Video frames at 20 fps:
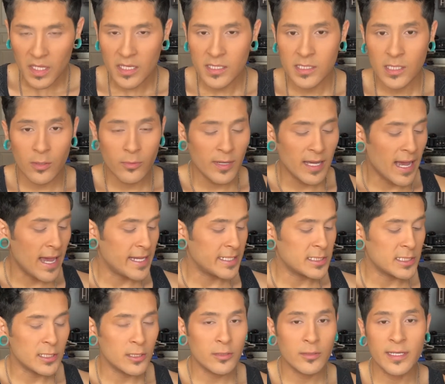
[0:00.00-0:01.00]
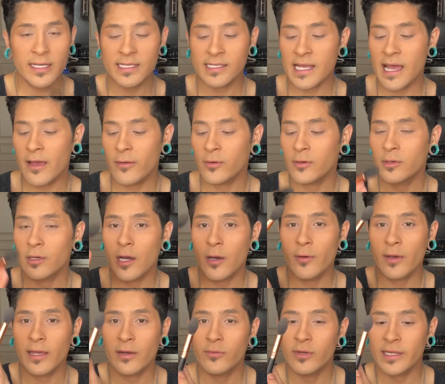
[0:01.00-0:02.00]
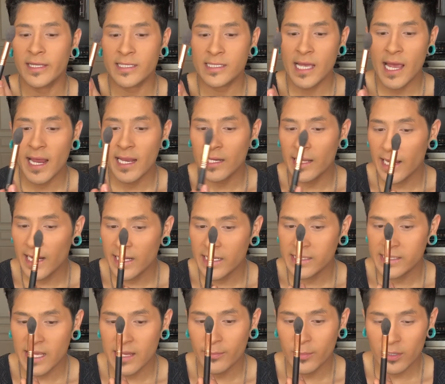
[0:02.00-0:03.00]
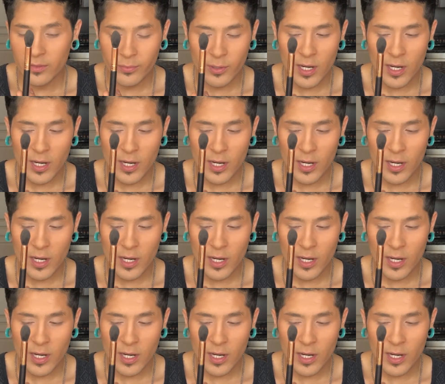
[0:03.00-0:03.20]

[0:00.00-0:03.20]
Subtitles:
So what I do is I will go in with this highlighting tapered